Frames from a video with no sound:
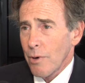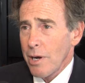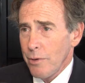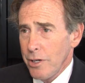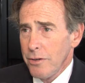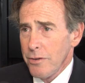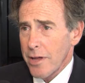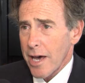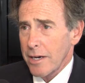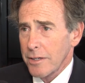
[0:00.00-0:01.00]
way we do
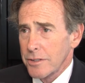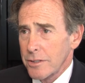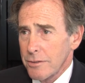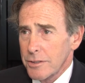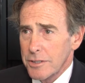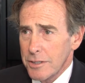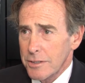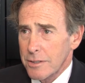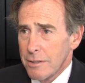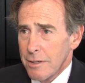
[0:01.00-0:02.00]
that is to
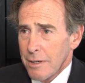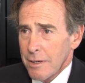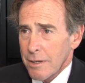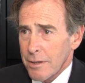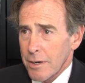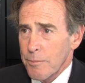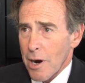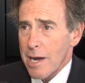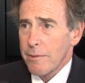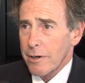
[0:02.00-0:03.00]
assist their
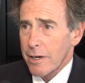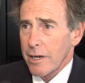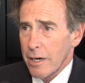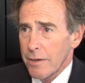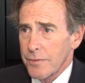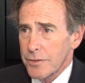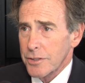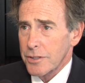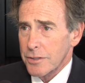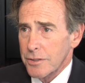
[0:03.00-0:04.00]
primary care
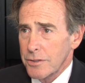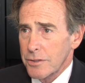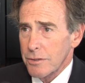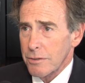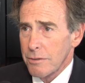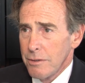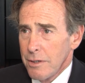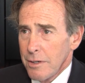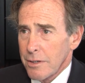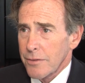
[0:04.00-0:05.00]
physicians to
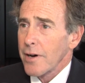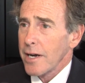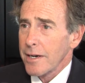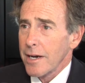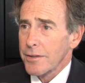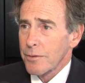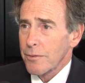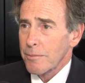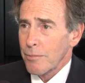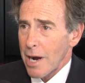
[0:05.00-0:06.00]
find out the
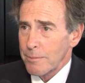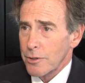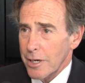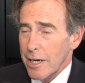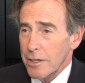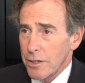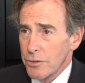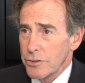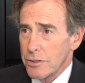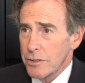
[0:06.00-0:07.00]
proper
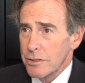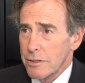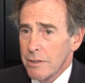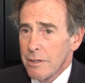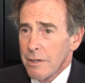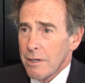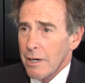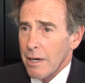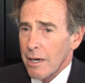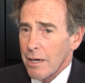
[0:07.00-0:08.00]
diagnosis
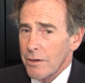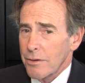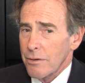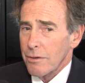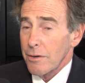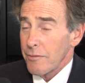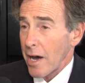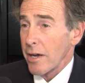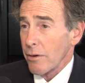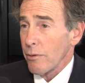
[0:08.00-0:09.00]
and to
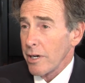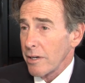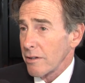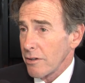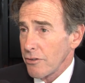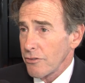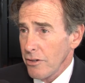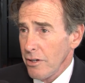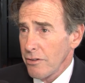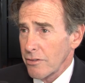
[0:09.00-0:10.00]
evaluate the
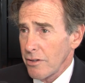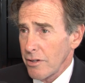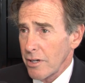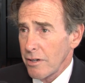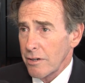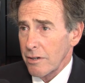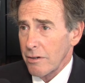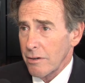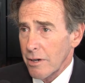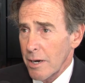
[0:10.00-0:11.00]
disease and then
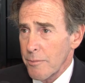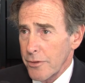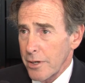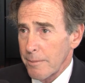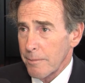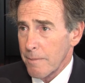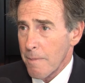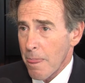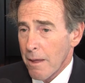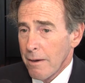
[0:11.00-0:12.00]
to help them
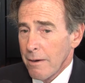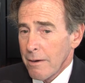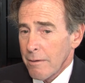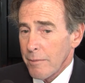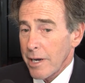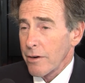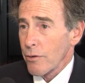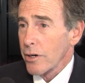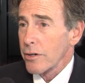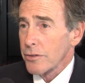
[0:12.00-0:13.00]
make
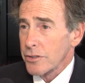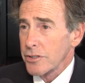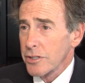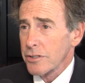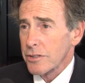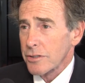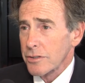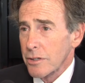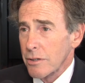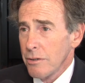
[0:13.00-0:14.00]
critical decisions.
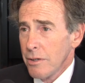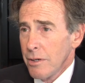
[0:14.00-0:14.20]
So